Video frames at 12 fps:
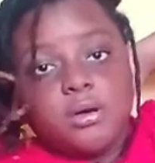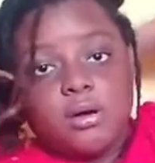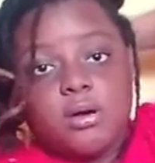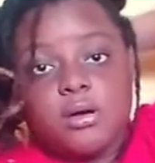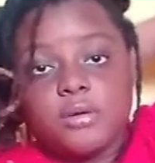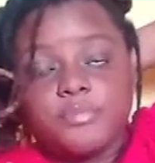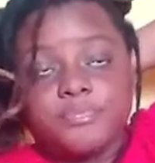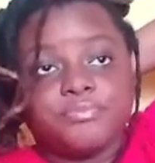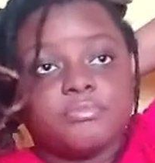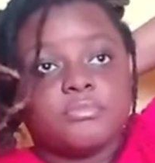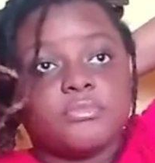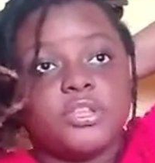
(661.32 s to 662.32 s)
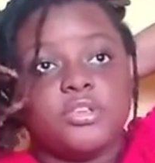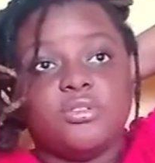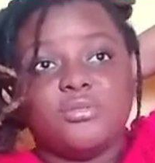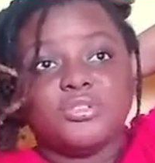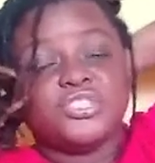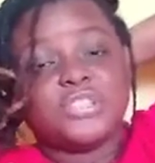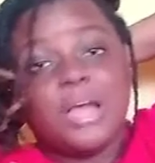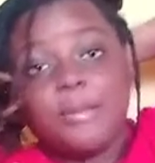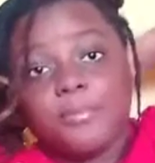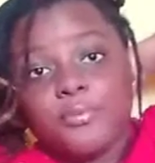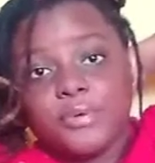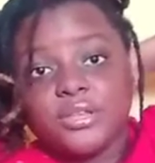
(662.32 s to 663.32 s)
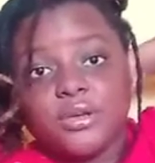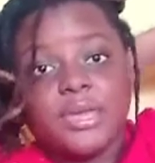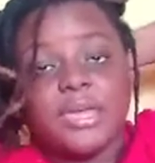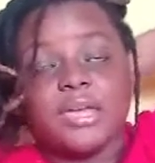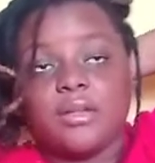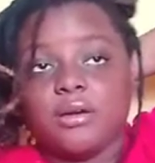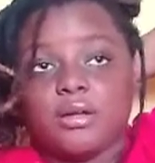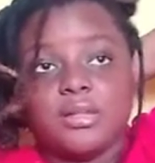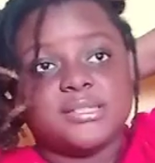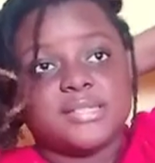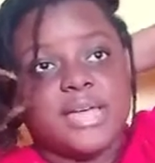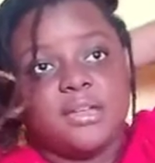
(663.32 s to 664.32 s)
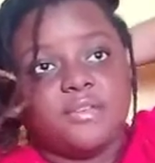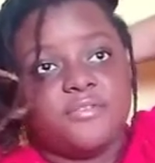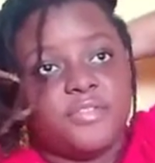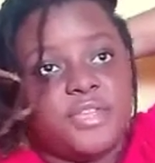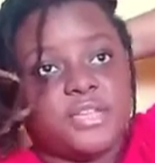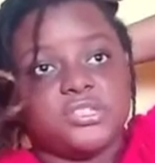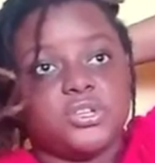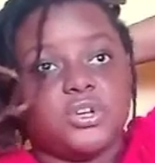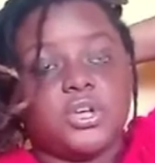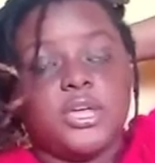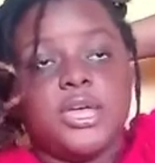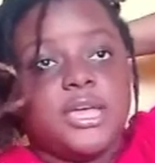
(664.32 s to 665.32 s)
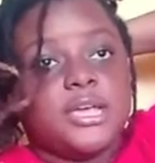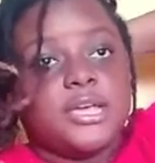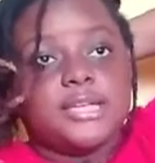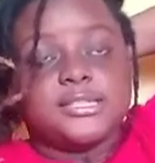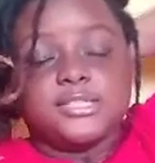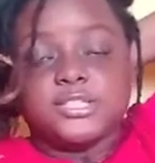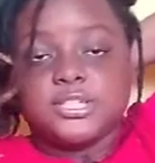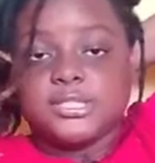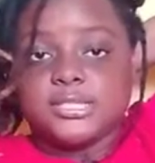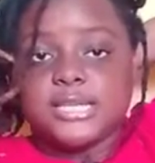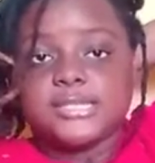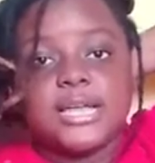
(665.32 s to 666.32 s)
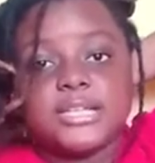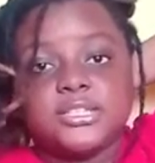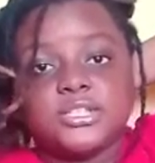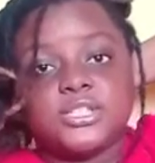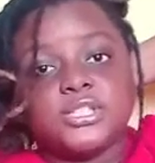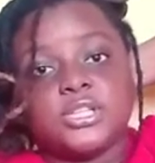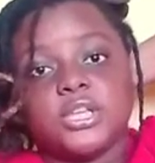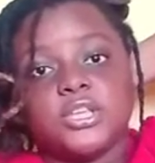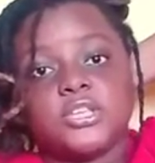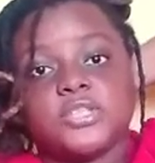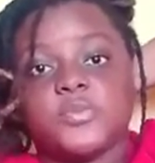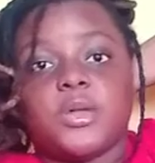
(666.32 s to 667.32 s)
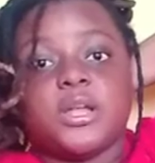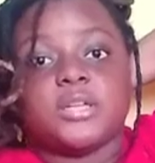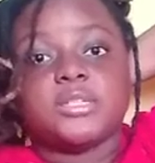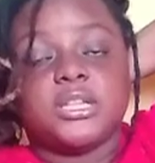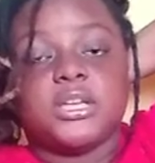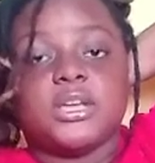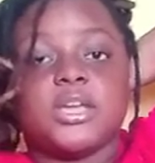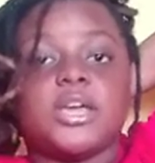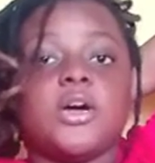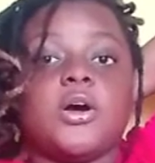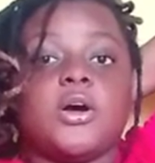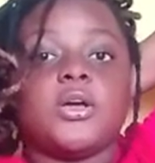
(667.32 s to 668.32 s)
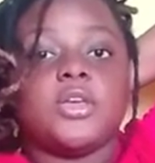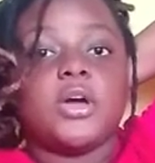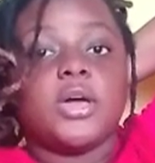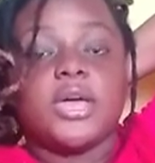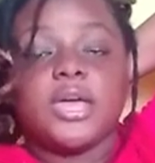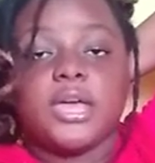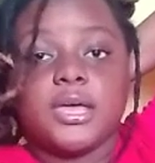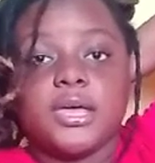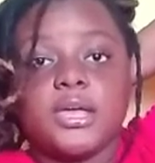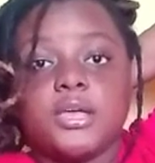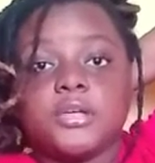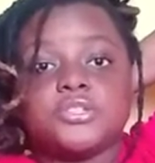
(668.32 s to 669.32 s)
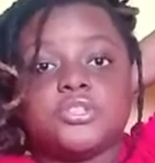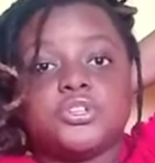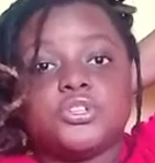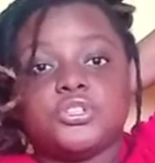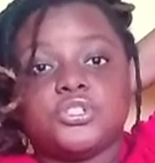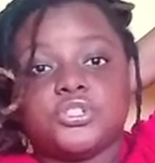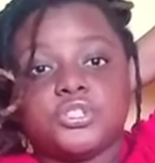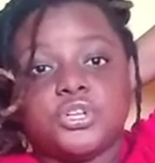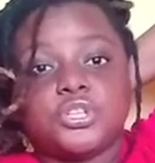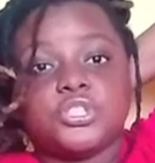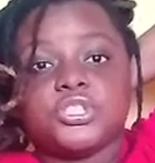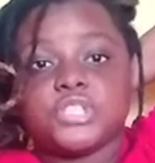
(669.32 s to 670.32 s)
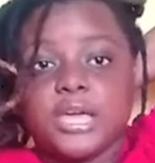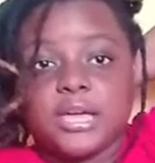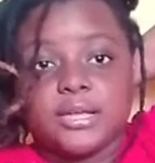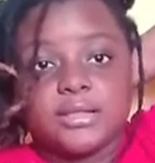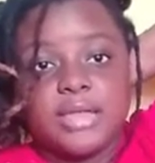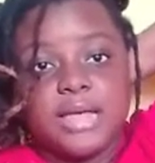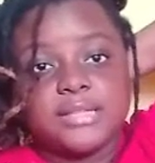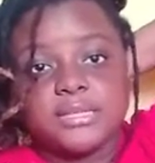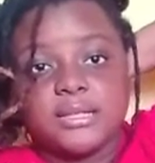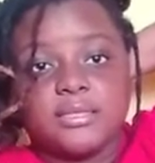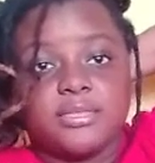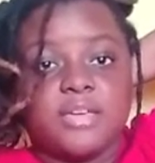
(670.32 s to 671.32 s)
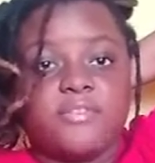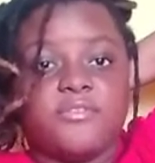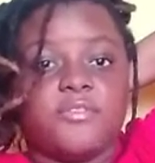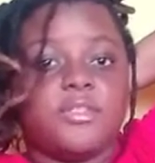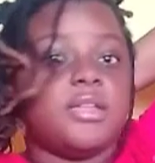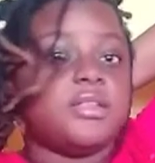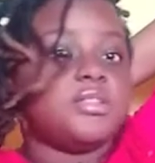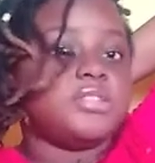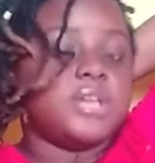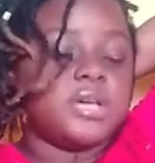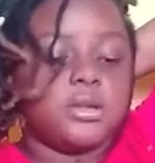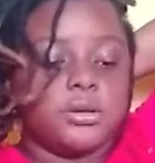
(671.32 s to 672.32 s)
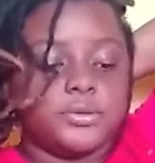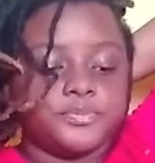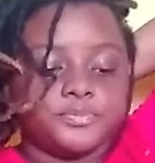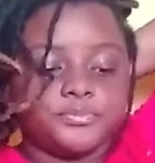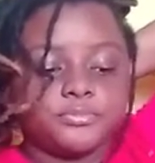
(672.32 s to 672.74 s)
or you use shampoo in your hair and all these kind of things. So she says that you should not use products in your hair, so you should check that. Definitely check it out.